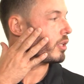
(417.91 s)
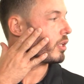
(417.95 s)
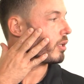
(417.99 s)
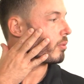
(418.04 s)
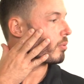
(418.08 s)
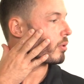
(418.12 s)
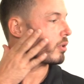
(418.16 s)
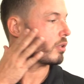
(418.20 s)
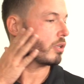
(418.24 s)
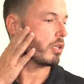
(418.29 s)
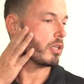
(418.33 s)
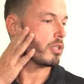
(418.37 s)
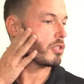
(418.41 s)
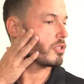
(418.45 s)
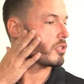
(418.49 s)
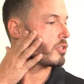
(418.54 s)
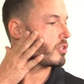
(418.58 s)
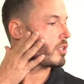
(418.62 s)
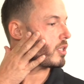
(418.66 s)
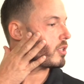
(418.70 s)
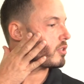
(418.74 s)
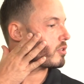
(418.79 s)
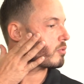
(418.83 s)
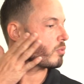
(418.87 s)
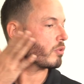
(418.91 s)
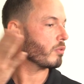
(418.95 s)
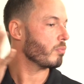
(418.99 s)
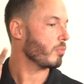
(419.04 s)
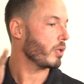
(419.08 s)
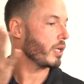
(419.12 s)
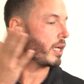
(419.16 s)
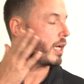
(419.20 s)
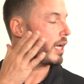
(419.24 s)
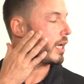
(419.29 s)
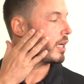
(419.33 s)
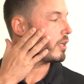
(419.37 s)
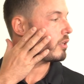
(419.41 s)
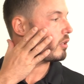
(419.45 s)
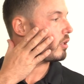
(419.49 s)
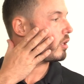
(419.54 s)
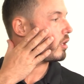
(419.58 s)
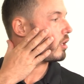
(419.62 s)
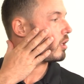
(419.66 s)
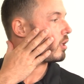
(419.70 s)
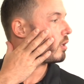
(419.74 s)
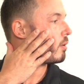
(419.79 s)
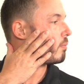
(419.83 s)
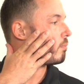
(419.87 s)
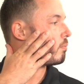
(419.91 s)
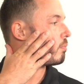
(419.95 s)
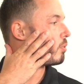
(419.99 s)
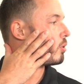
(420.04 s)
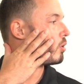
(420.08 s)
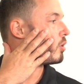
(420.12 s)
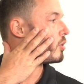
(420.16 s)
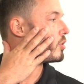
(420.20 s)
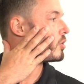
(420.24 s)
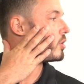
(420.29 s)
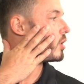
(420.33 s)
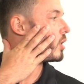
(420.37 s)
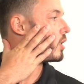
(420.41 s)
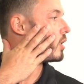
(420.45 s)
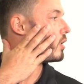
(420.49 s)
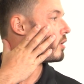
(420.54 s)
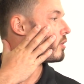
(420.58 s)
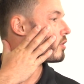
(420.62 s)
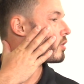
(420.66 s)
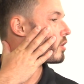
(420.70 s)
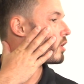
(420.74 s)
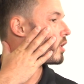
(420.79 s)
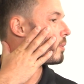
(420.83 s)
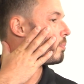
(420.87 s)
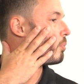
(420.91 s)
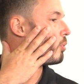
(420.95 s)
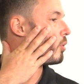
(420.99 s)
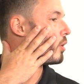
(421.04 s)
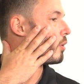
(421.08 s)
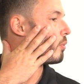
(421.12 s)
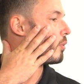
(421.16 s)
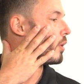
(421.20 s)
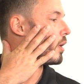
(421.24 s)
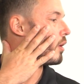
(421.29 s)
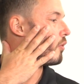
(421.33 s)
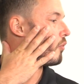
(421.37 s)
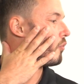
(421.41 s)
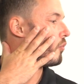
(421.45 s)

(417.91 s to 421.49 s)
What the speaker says: I'm going to assist with my hand, push it to the point where it